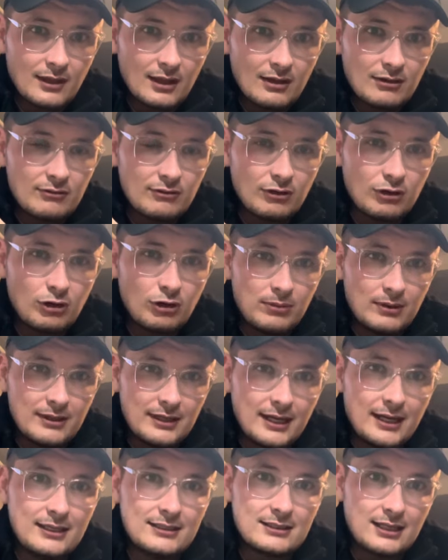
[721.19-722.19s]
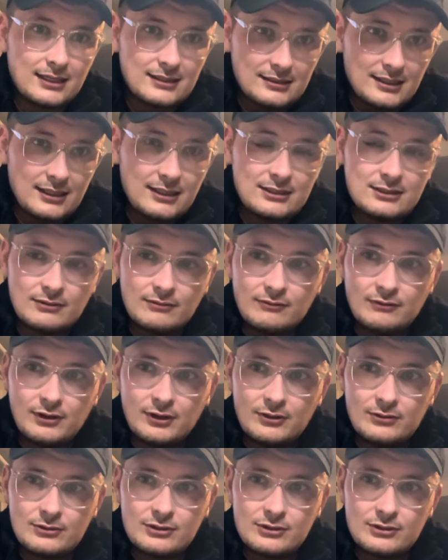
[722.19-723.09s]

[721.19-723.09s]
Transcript: for a of days, like decent views,